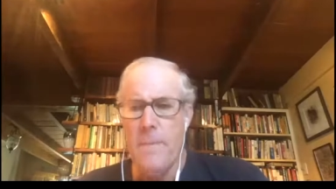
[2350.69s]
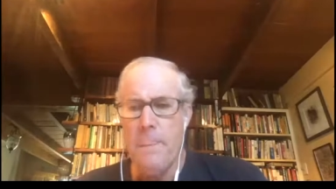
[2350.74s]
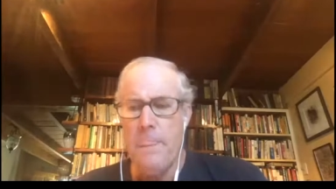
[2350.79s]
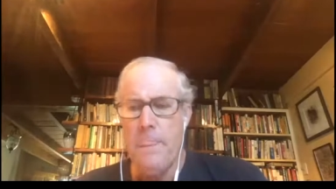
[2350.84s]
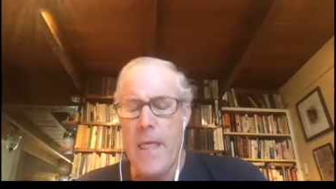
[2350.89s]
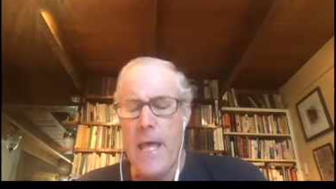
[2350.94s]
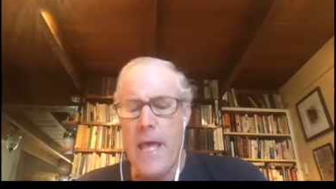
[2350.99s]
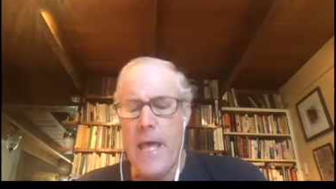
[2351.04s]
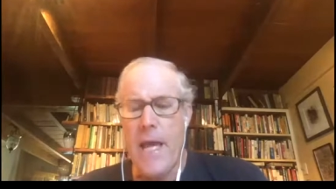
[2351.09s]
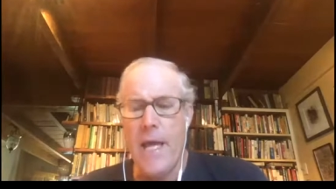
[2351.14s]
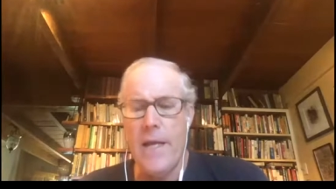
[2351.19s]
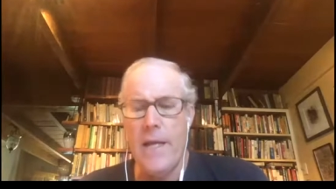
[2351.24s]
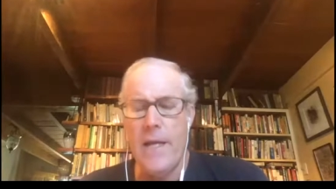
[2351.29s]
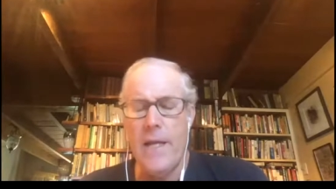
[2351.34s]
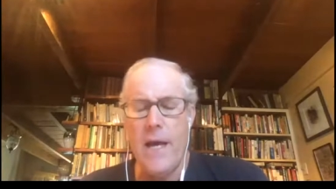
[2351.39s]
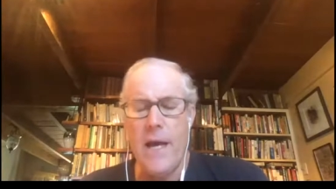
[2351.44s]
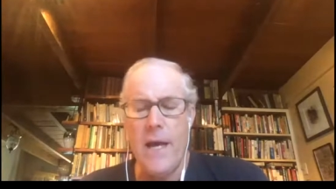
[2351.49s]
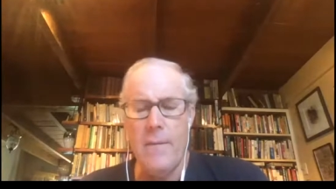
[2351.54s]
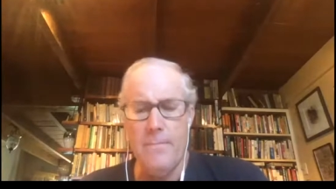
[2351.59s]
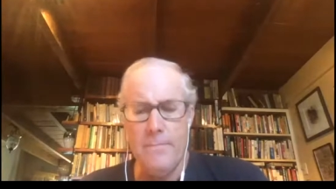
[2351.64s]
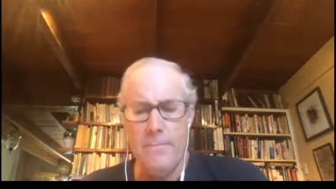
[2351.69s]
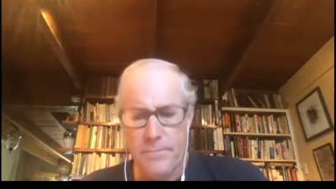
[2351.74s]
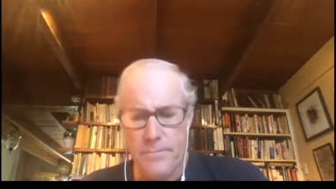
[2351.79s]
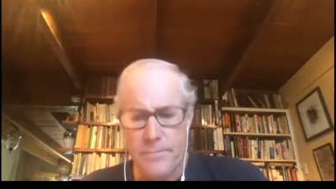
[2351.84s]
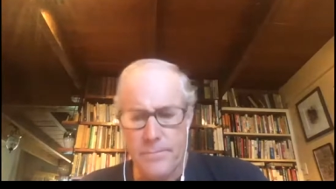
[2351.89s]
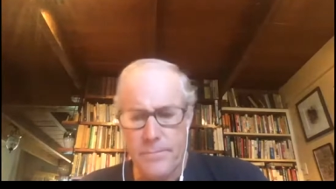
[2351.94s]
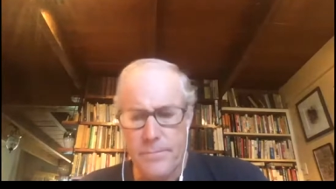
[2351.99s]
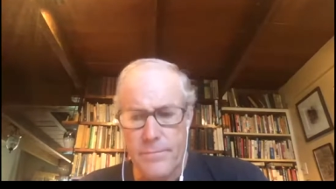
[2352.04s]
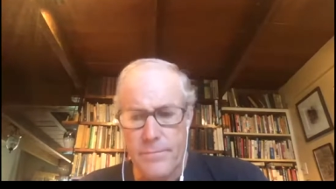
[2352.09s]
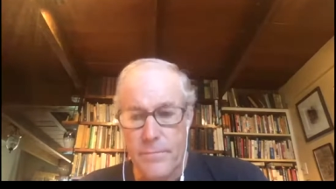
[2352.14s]
And, um,
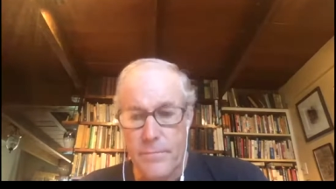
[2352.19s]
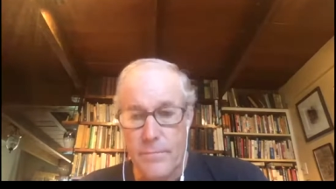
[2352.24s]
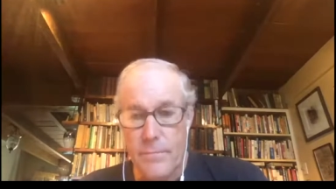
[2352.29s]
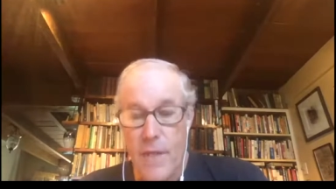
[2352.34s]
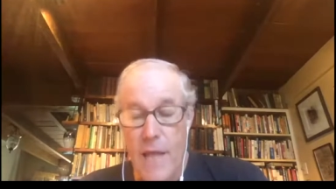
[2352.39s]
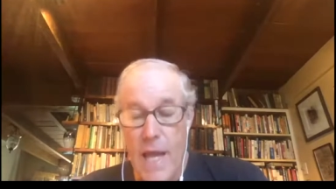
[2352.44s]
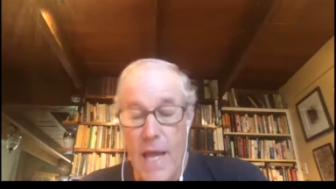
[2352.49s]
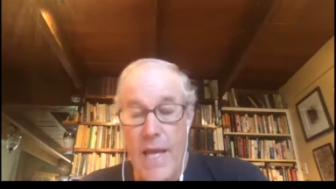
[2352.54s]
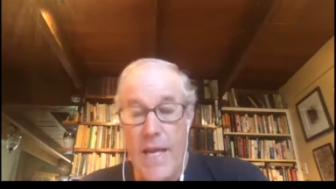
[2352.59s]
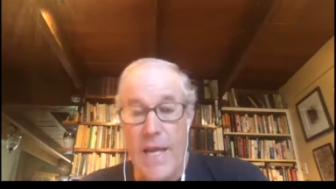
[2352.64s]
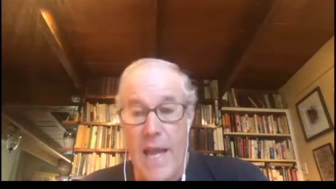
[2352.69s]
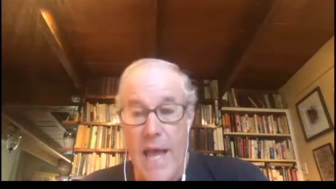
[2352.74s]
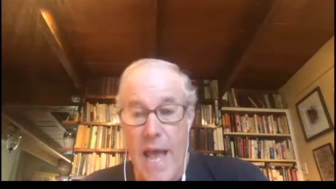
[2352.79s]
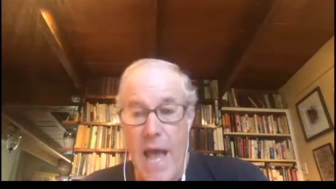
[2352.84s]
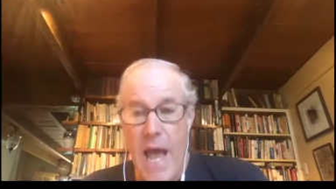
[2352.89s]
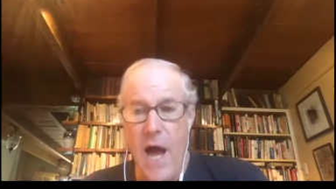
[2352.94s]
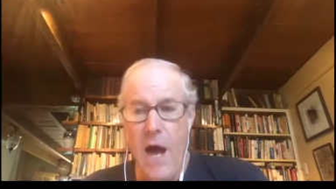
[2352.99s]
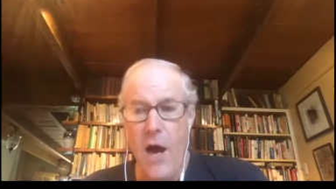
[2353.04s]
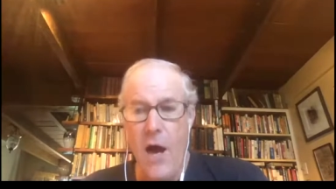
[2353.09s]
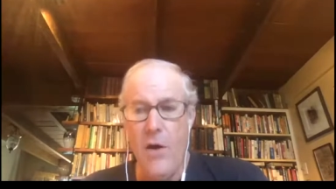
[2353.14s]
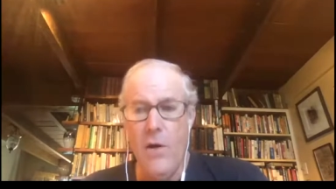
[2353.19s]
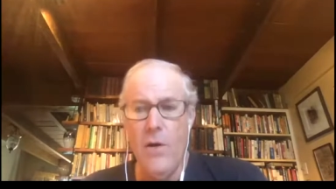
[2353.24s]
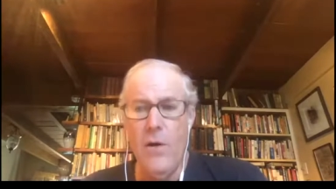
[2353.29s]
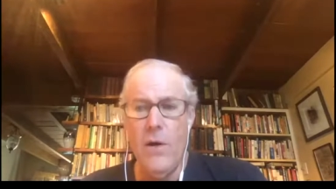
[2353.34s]
and now